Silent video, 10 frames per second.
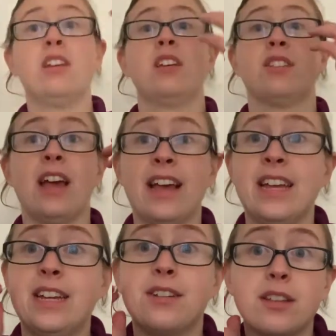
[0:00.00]
to
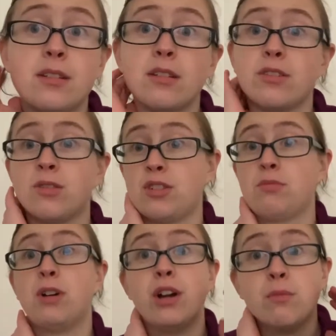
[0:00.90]
aid not just
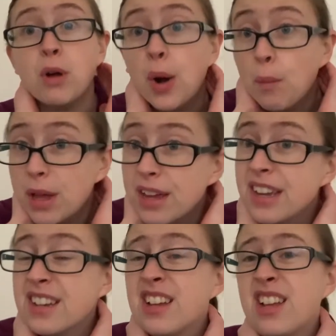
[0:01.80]
my own well-being,